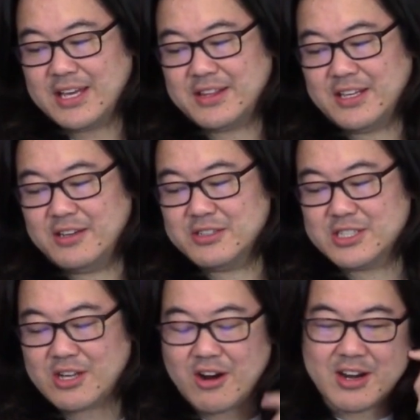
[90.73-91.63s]
get the year
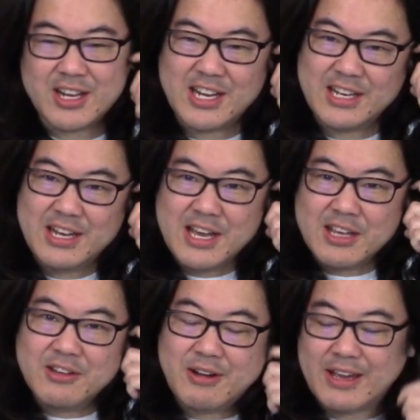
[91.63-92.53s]
started, and
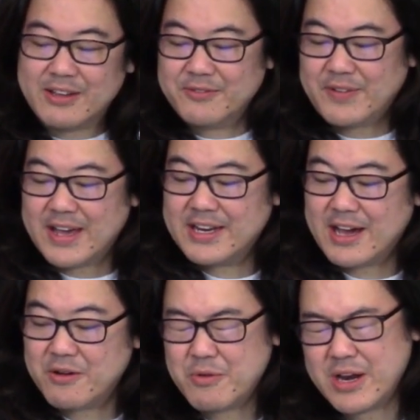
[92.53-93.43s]
you know, I can find
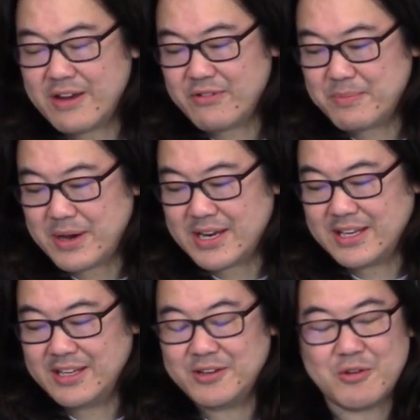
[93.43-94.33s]
out what
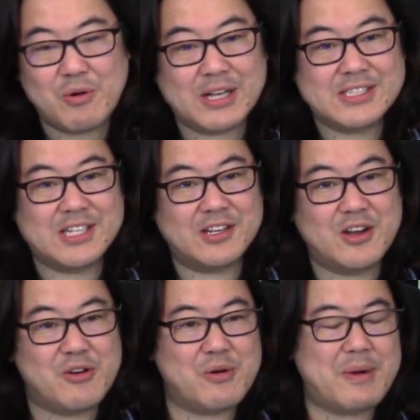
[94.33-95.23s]
everybody you know wants to
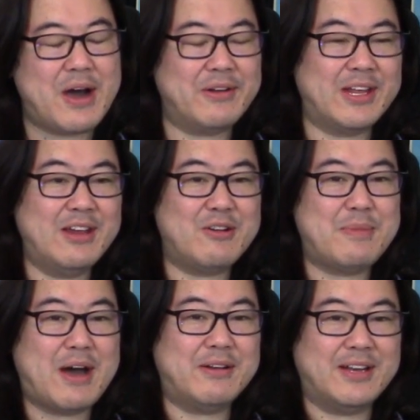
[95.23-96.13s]
know about and hear
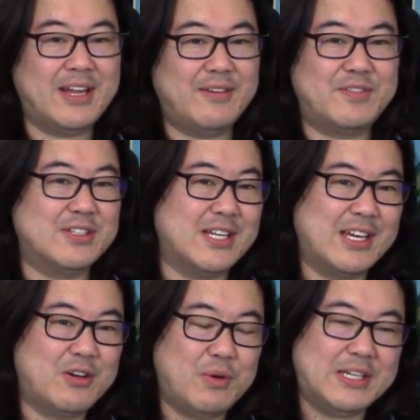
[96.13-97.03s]
about, and if there's
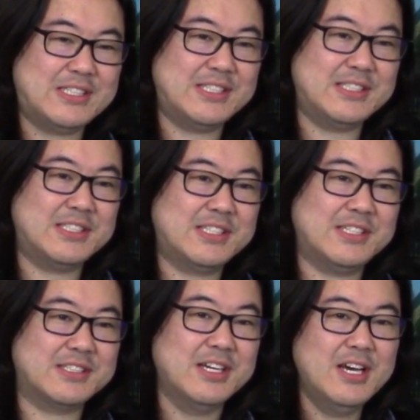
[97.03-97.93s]
any questions,
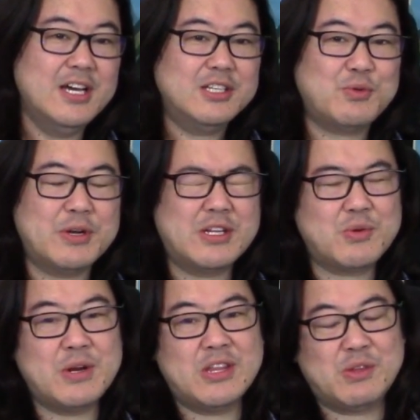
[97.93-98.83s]
because
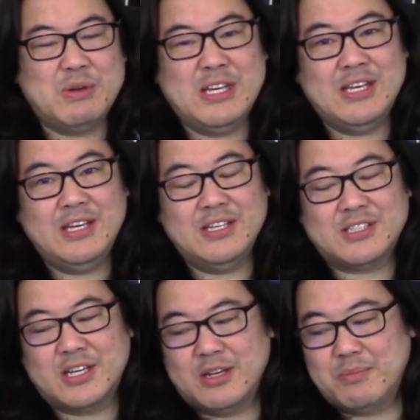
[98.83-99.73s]
2023
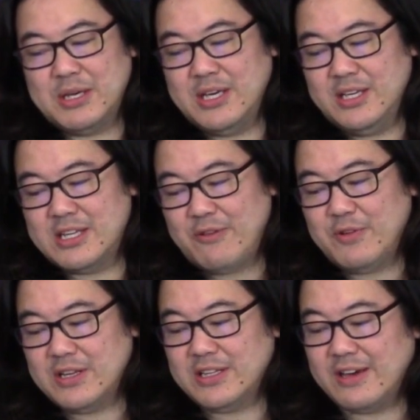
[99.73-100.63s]
is going to be
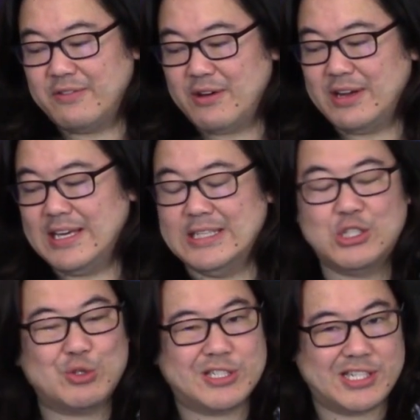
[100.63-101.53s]
definitely a very
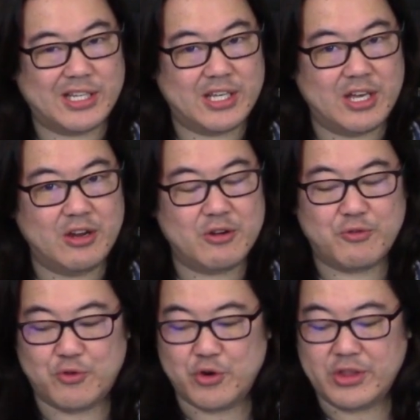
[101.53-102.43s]
interesting
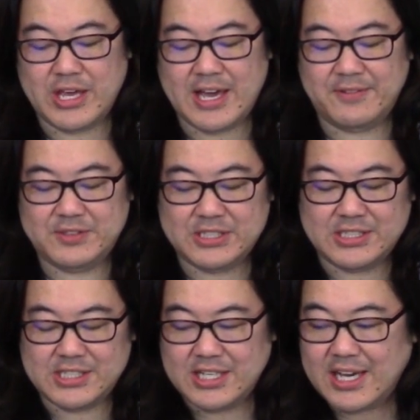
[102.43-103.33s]
year for the
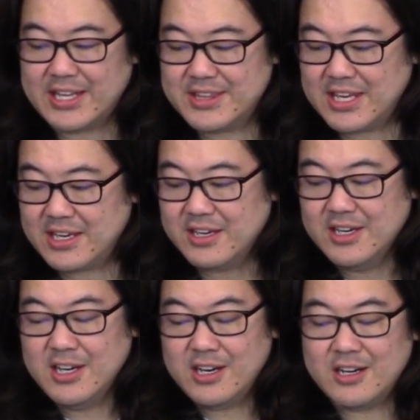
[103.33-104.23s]
FGC. I think
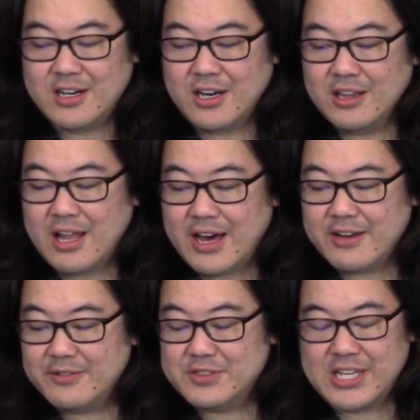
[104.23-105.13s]
uh, a
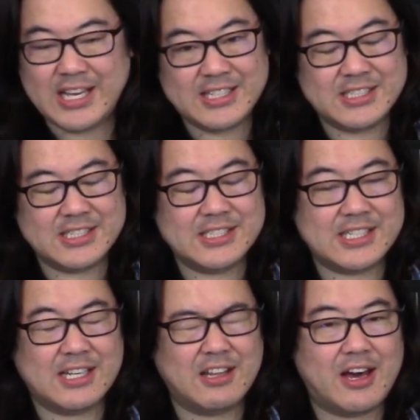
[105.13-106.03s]
lot of
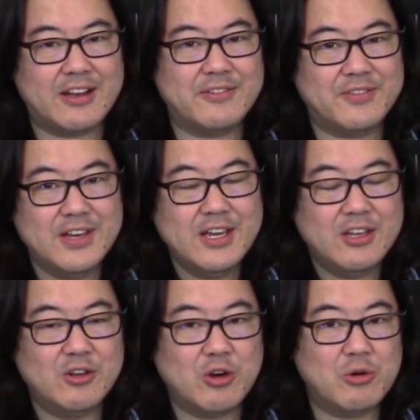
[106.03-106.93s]
changes and a lot of
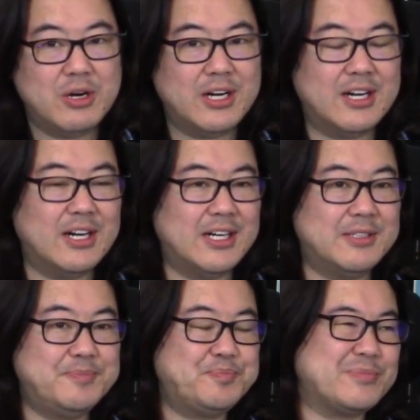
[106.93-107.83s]
you know.
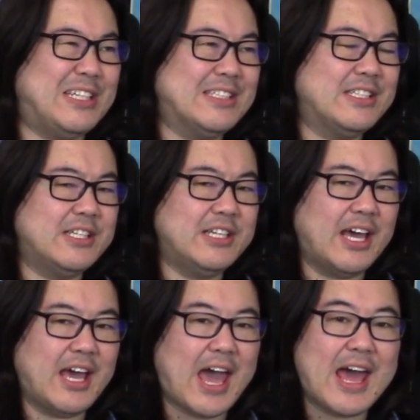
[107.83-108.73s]
Uh,
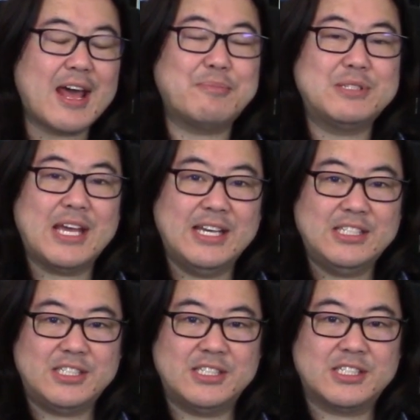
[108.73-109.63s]

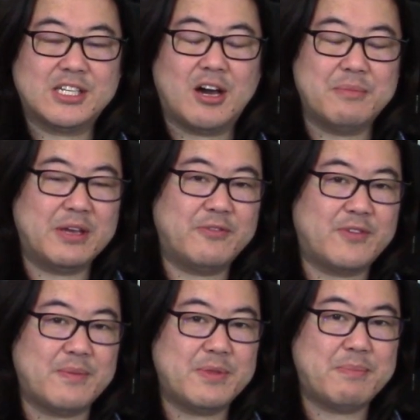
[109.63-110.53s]
adaptations coming
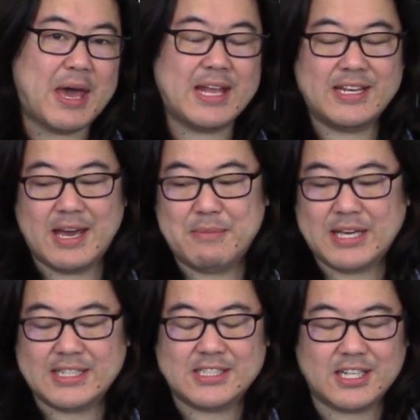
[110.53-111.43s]
from the
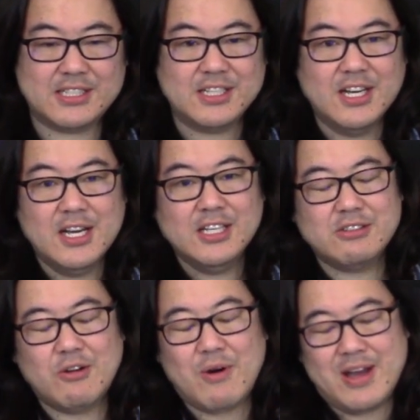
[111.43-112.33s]
pandemic and such.
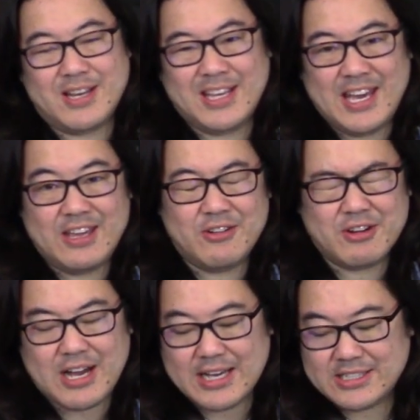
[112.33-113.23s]
So I wanted to get
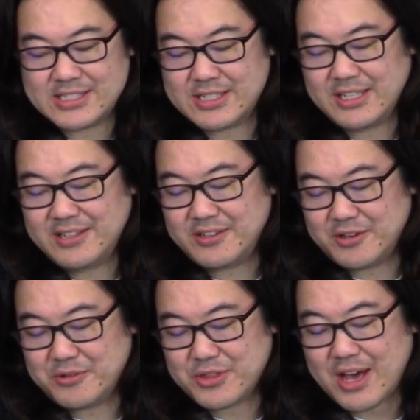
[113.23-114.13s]
your guys' uh, you
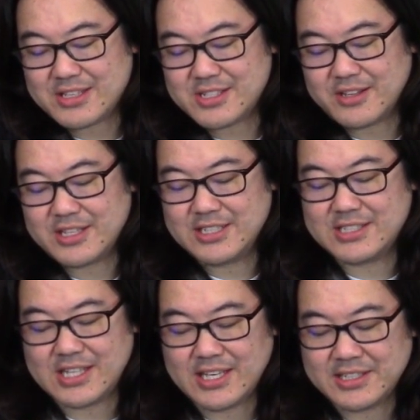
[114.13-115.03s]
know thoughts on
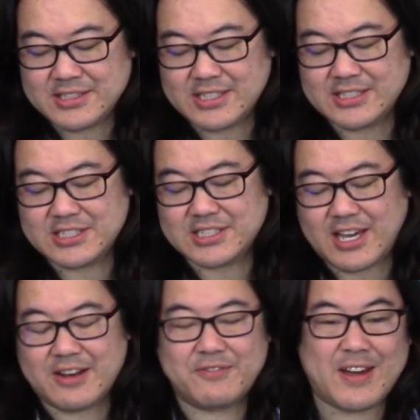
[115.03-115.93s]
these things and
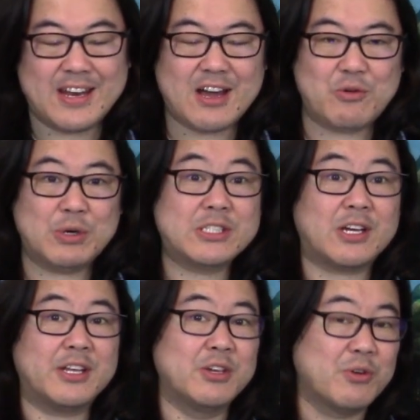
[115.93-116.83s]
just kind of find out what's
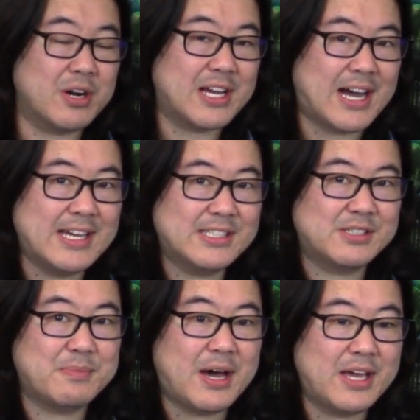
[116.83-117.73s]
on your
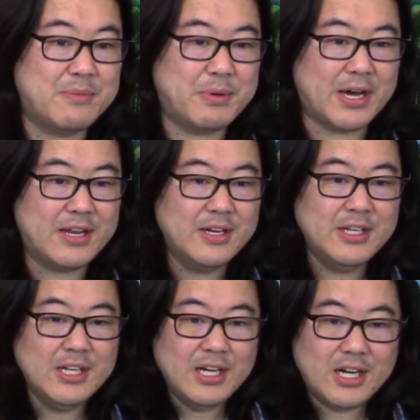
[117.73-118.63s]
guys' mind. But
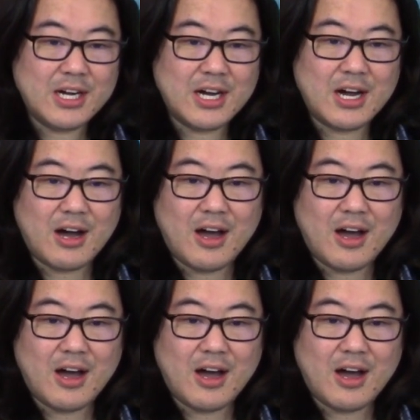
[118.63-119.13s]
uh,